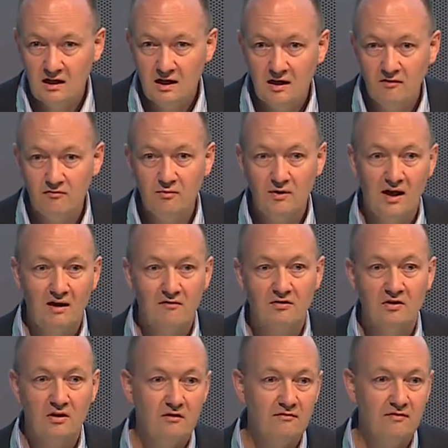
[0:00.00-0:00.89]
If we
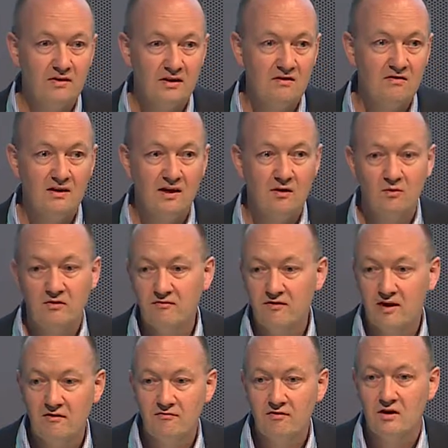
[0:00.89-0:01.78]
have enough, let's say, with
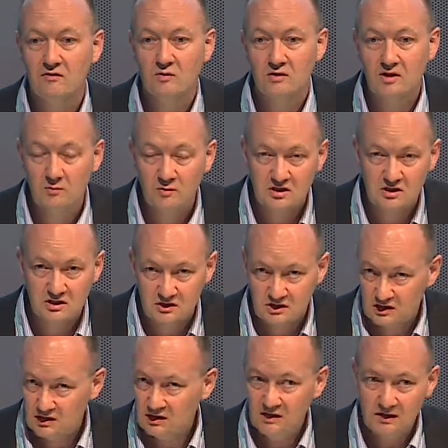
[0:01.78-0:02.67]
500
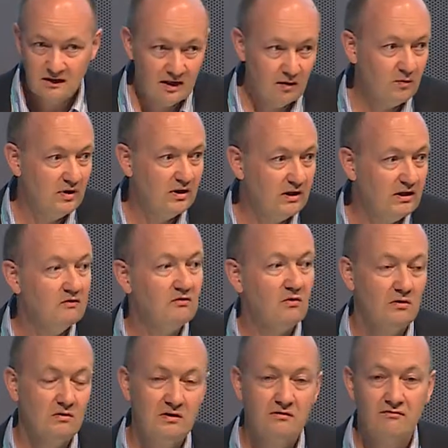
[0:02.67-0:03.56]
images, then we need
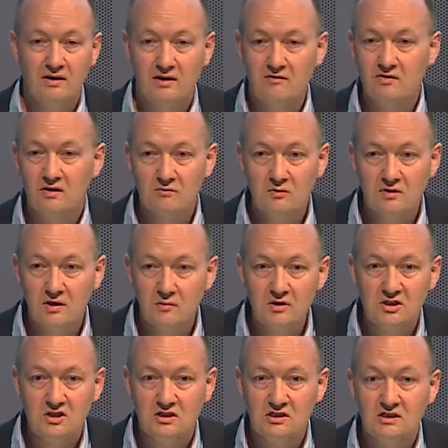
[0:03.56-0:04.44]
only 500
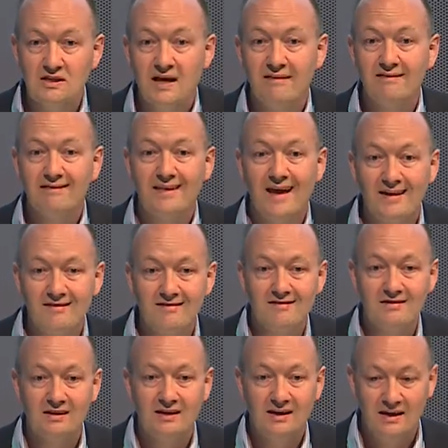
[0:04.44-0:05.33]
images, and
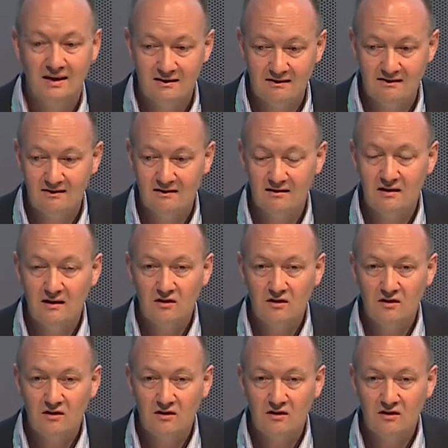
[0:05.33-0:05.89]
that's it.